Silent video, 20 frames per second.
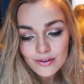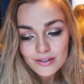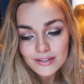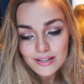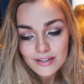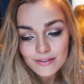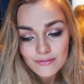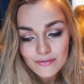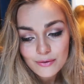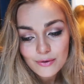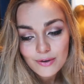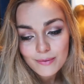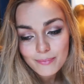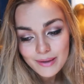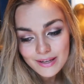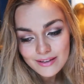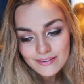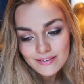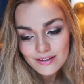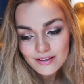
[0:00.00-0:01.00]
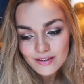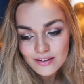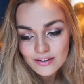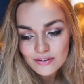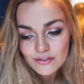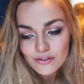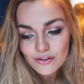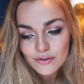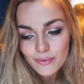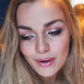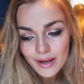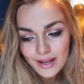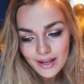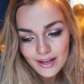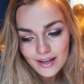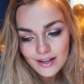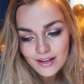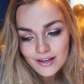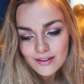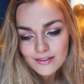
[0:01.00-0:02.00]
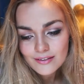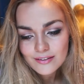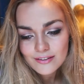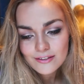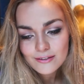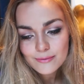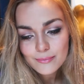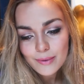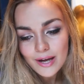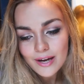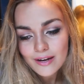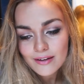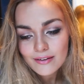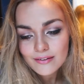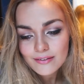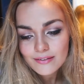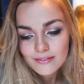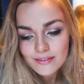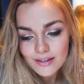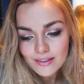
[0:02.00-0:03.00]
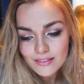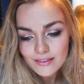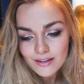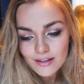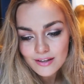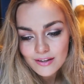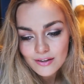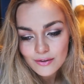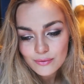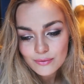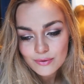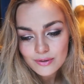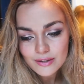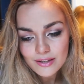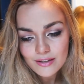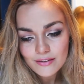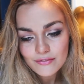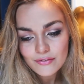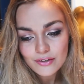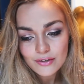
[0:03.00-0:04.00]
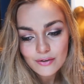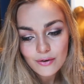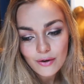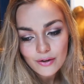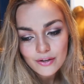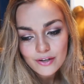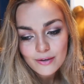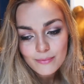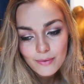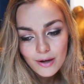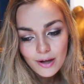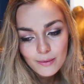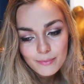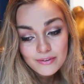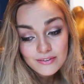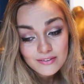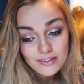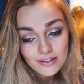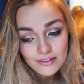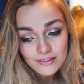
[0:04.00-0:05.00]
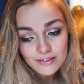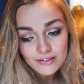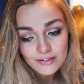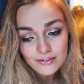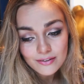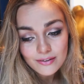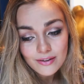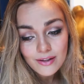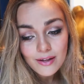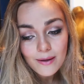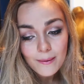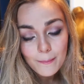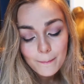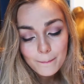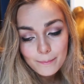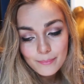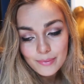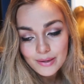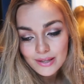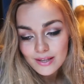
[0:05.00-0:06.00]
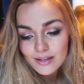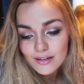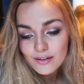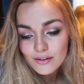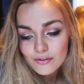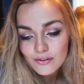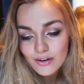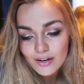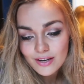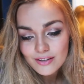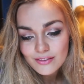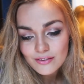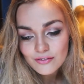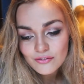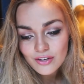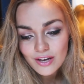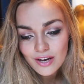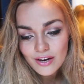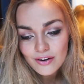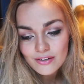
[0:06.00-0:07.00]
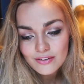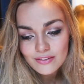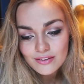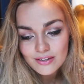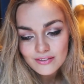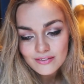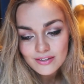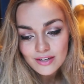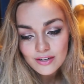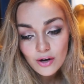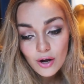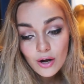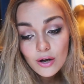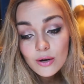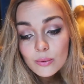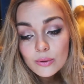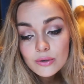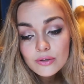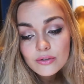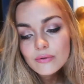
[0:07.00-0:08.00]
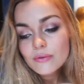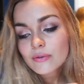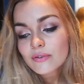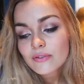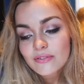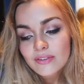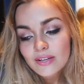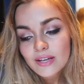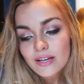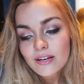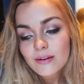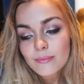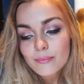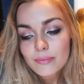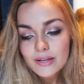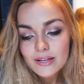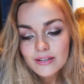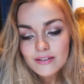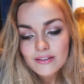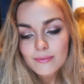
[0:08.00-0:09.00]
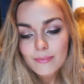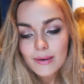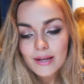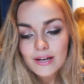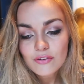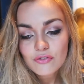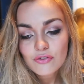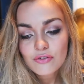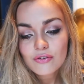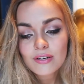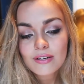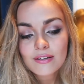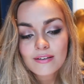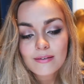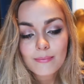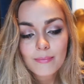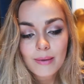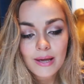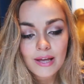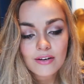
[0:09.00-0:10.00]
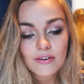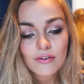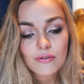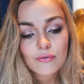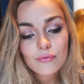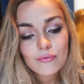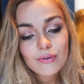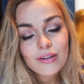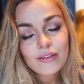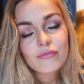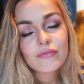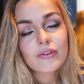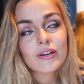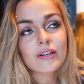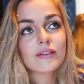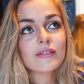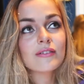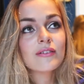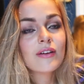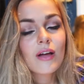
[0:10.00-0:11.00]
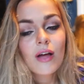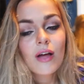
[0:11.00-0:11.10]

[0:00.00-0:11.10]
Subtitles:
and give you a pixie cut. Do you A. Smile, say thank you, leave, and call your mom hysterical? B. Cry in the chair and things get awkward? Or C. Complain to the manager and demand a refund?